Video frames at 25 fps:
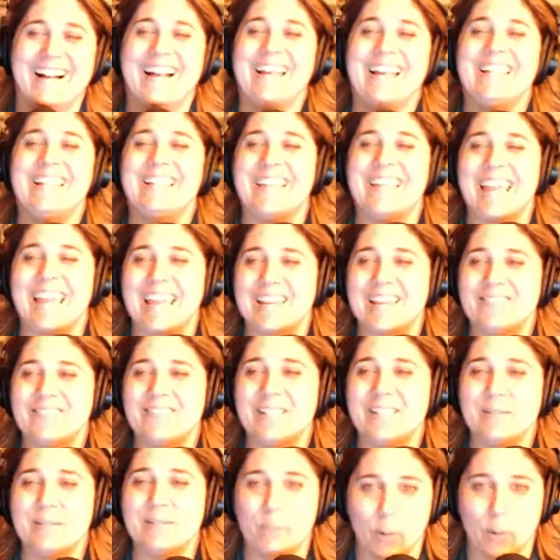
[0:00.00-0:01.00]

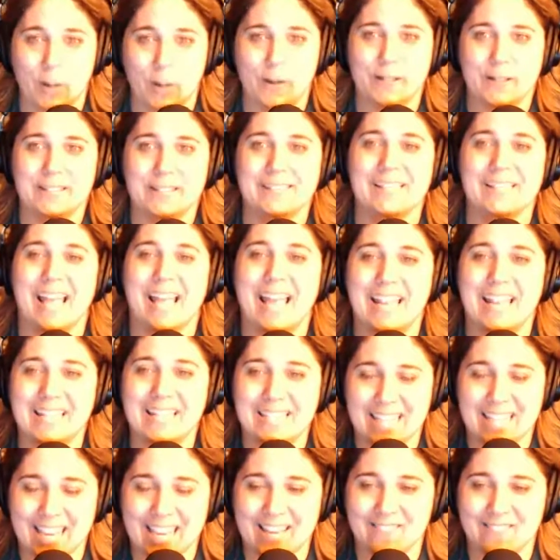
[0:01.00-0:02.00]
David Brooks and
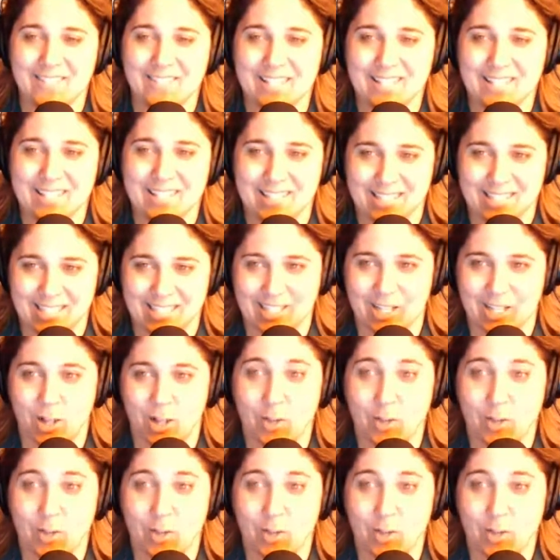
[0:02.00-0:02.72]
David Still,